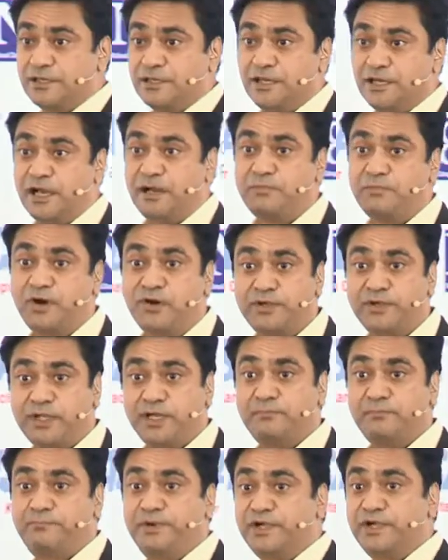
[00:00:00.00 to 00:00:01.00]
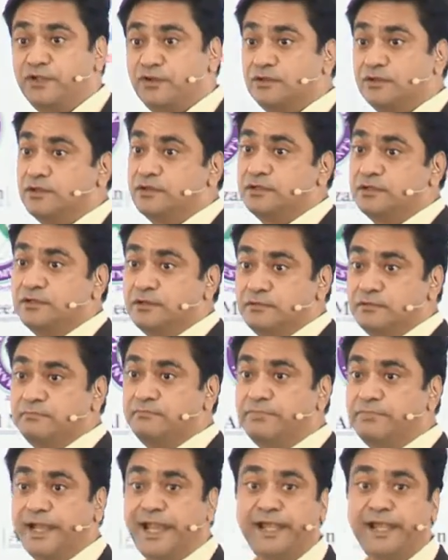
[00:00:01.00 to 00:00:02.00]
about a particular
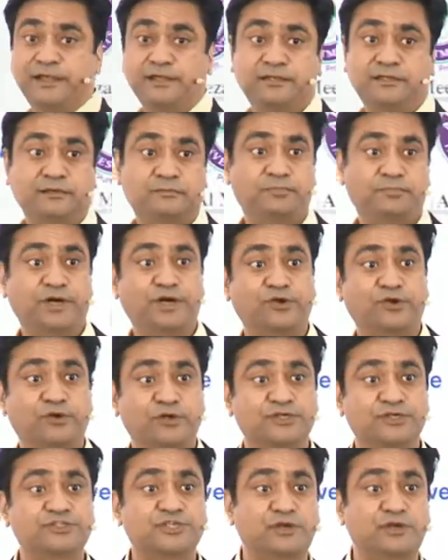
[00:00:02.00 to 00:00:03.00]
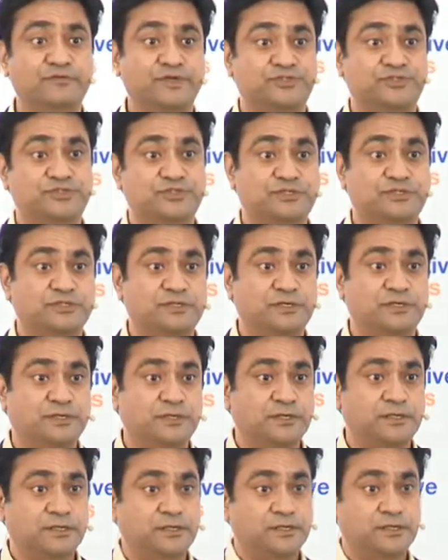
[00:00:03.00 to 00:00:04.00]
brand, particular service,
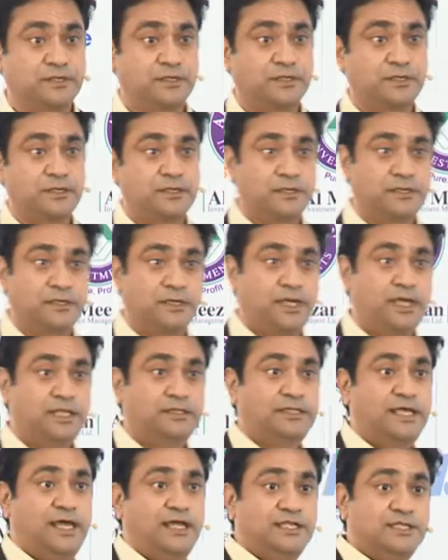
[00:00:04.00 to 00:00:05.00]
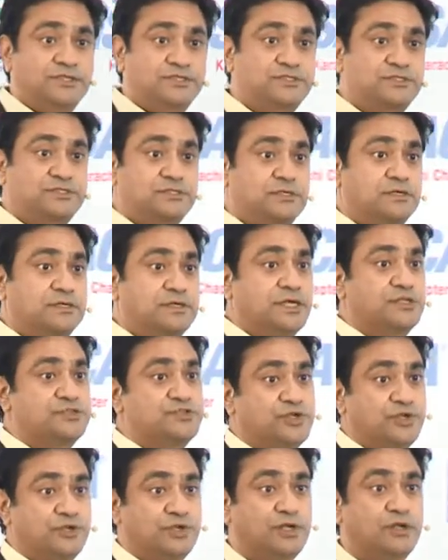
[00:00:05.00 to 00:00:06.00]
and that is
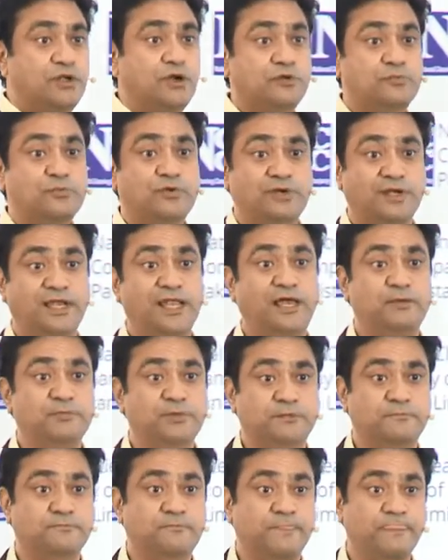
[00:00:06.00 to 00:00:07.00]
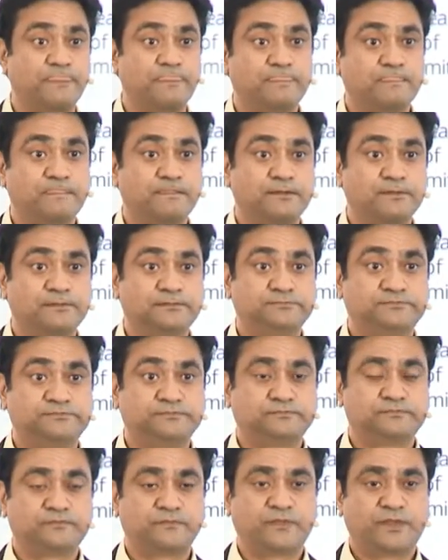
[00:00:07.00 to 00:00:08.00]
considered a lot more reliable.
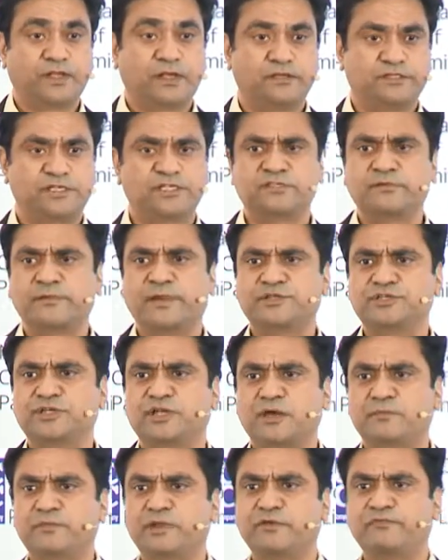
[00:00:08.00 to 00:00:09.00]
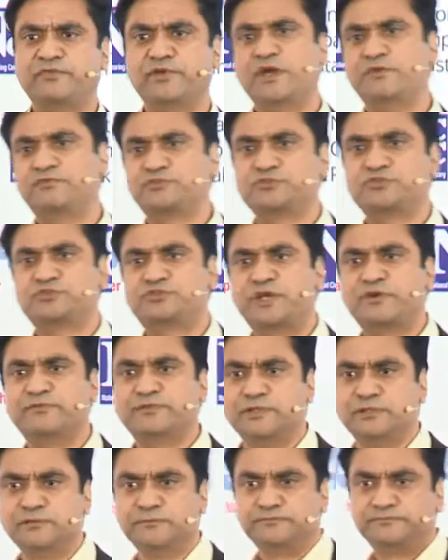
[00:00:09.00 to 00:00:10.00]
Just imagine, if you have to
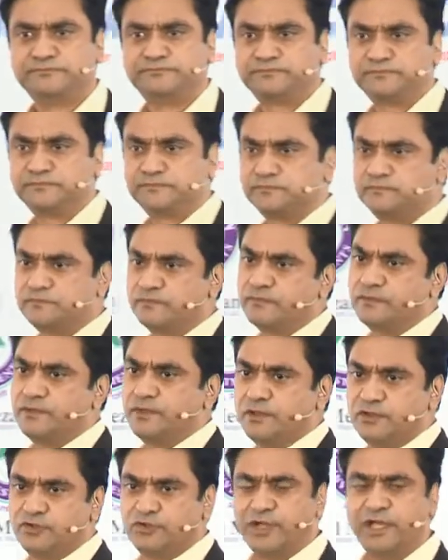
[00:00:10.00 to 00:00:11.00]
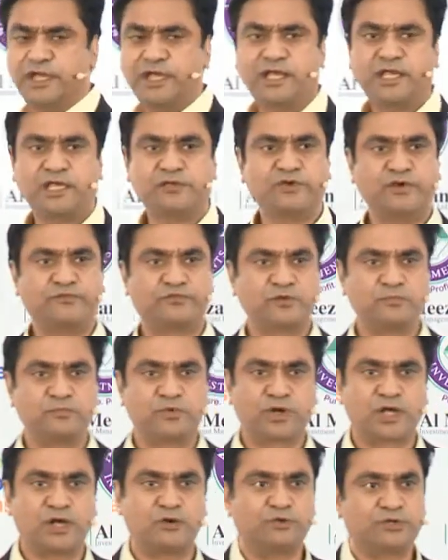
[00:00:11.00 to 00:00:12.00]
travel today and you have to
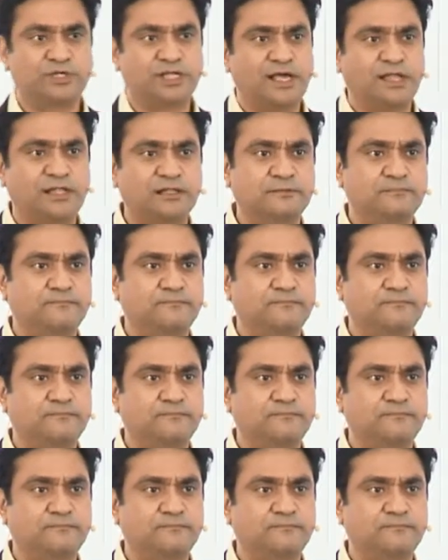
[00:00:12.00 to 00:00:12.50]
book a hotel,